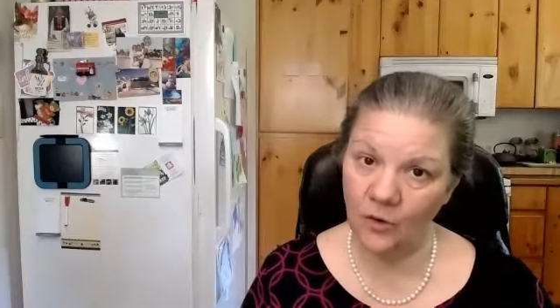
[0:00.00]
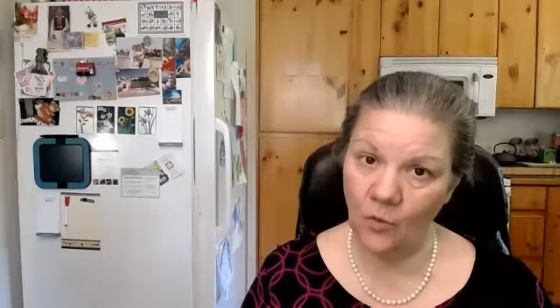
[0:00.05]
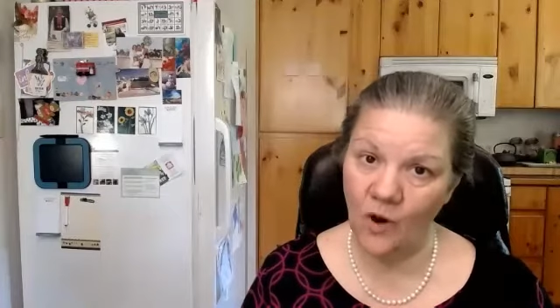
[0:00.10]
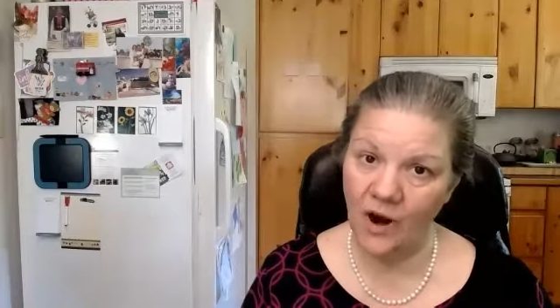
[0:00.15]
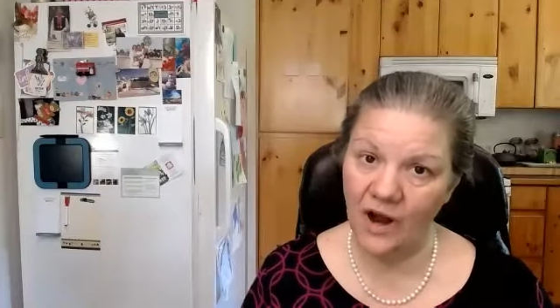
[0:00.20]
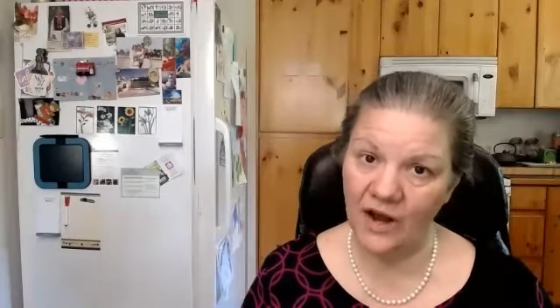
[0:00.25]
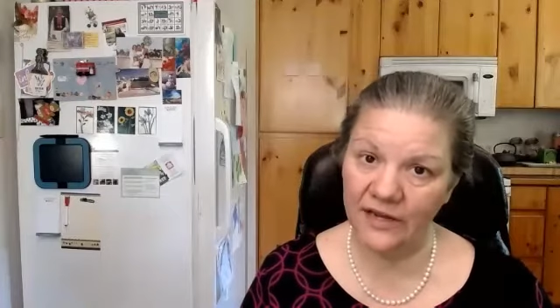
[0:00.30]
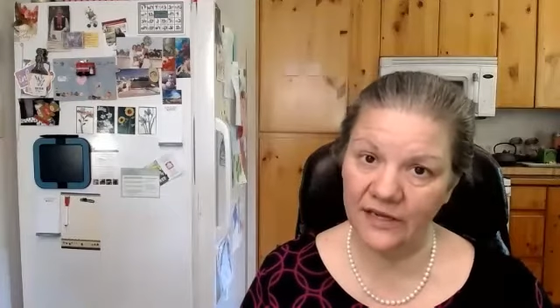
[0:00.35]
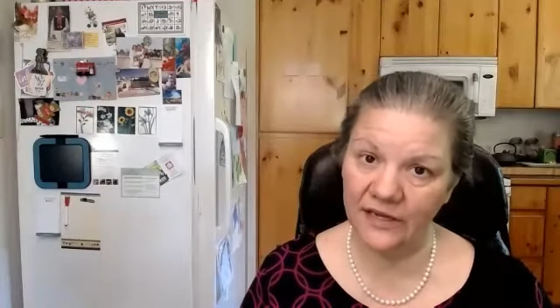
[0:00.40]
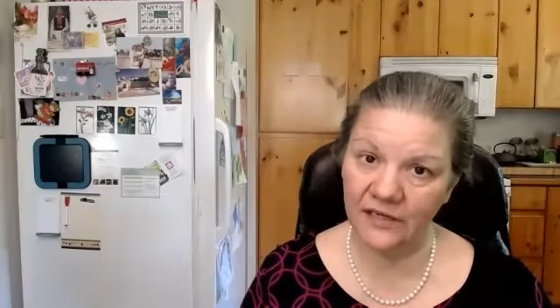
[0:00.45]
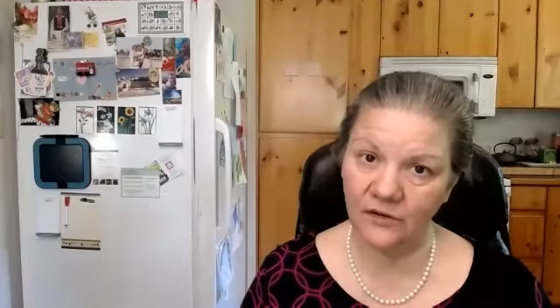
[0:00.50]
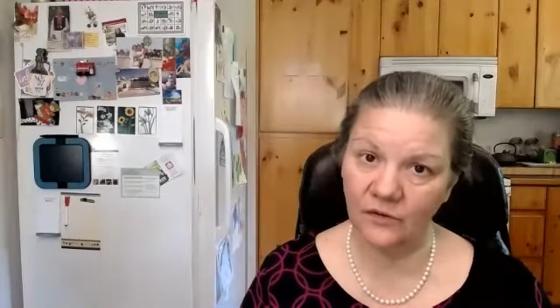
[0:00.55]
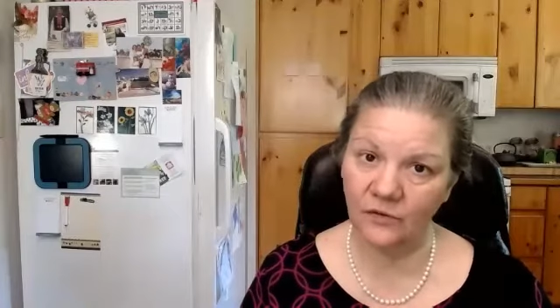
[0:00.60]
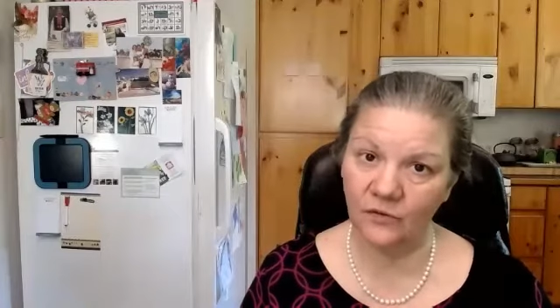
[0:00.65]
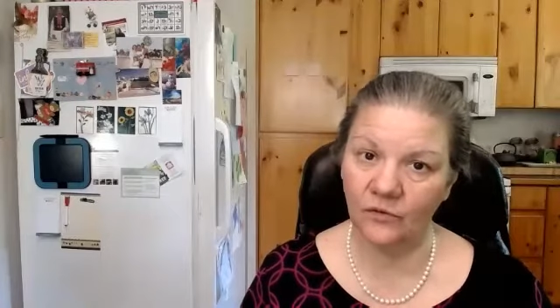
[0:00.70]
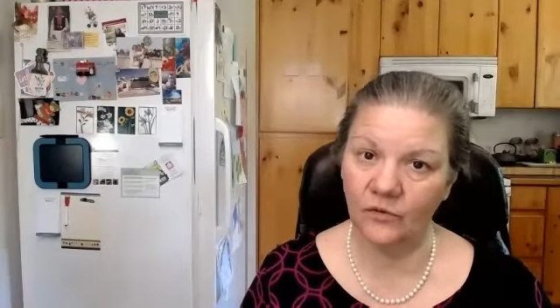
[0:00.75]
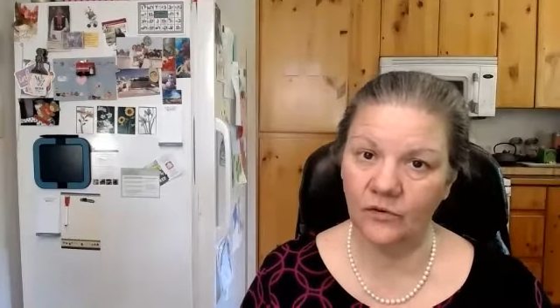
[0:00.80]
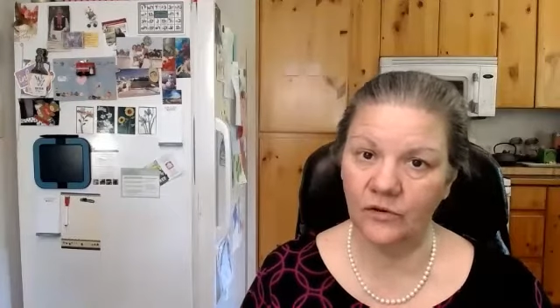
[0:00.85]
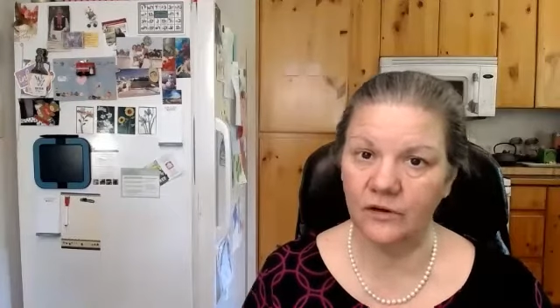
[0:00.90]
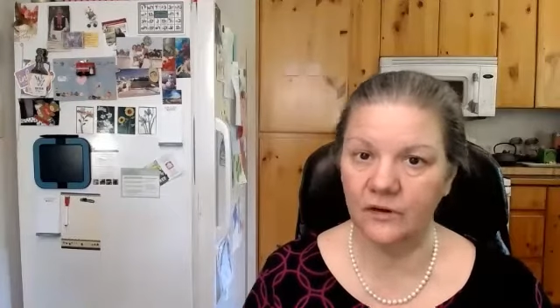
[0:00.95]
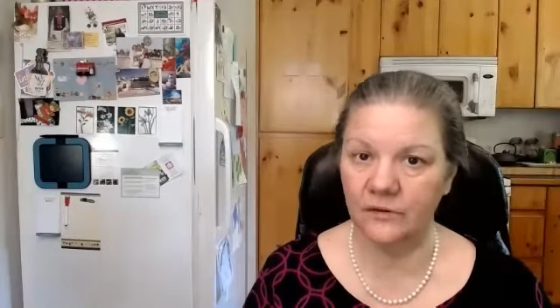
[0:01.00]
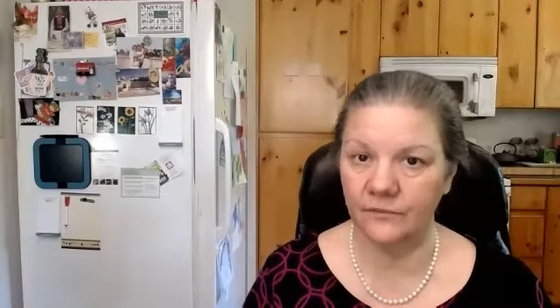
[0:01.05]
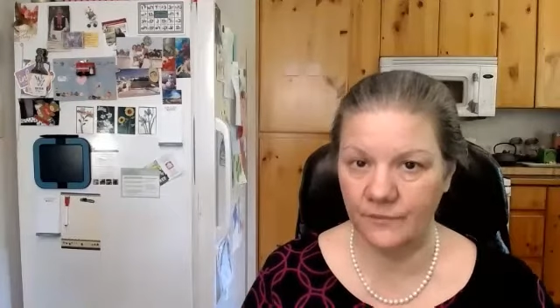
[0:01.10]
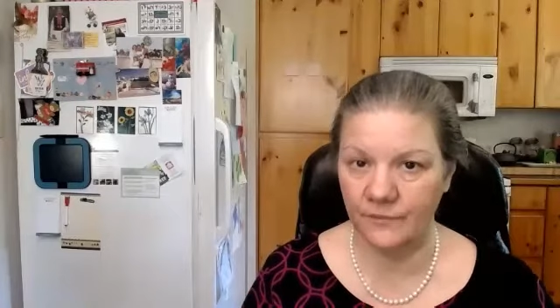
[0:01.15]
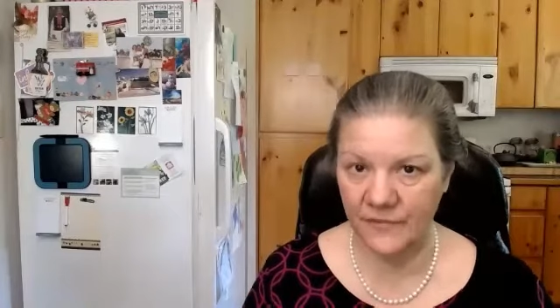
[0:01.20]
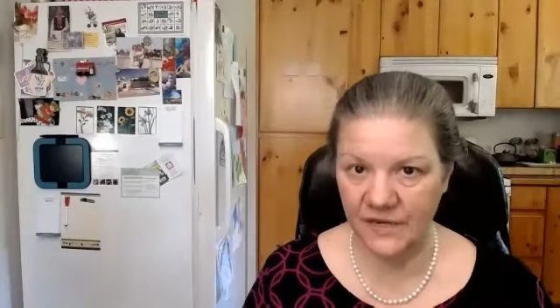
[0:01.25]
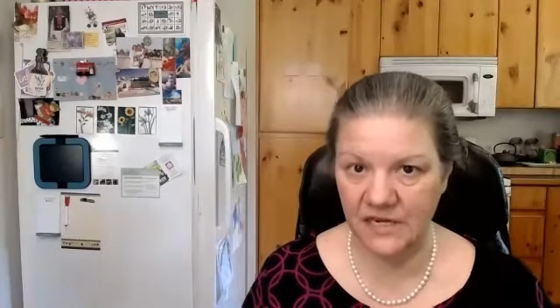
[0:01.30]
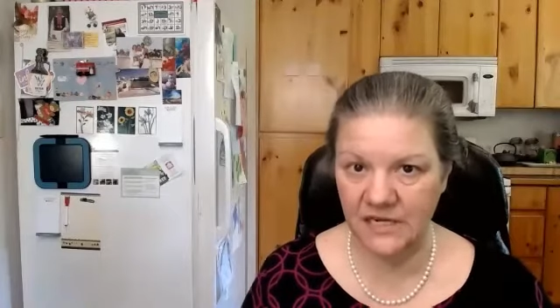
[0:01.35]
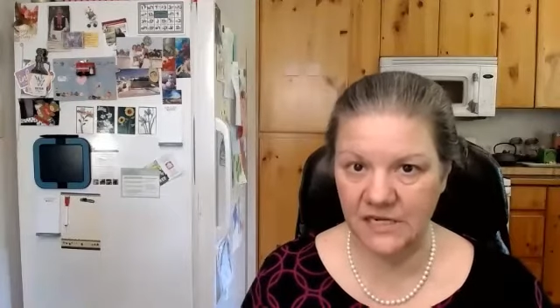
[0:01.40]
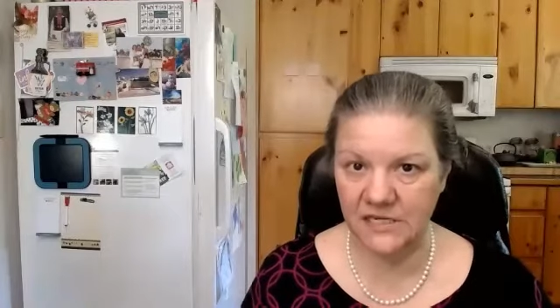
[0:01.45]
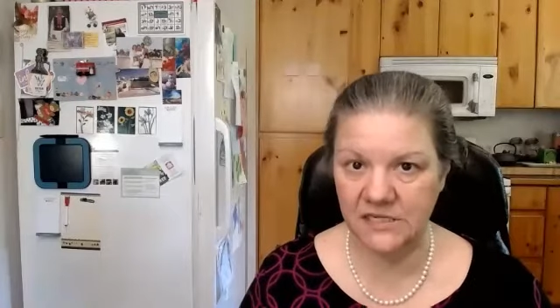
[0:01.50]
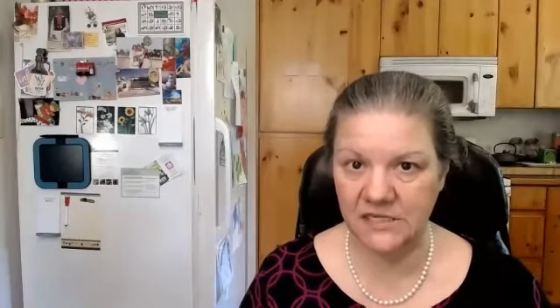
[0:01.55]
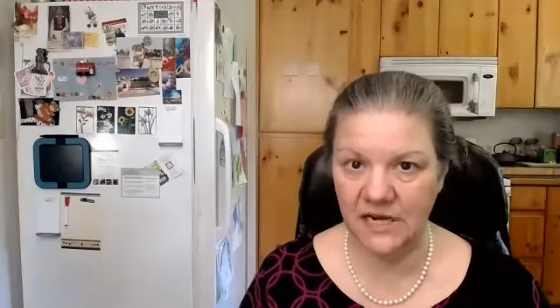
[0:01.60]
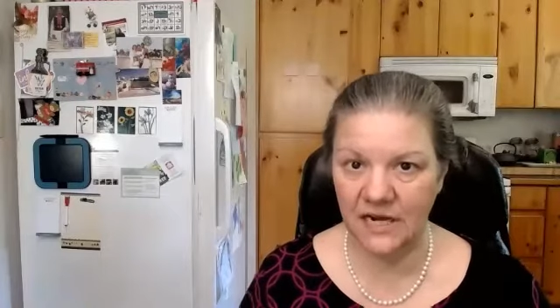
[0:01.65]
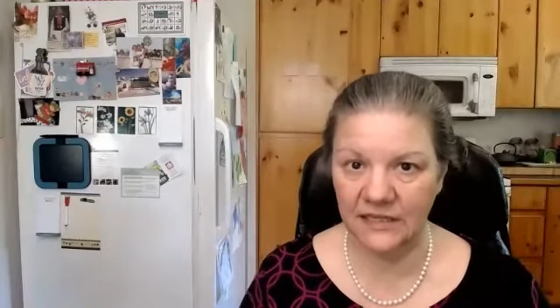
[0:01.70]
wine or mead.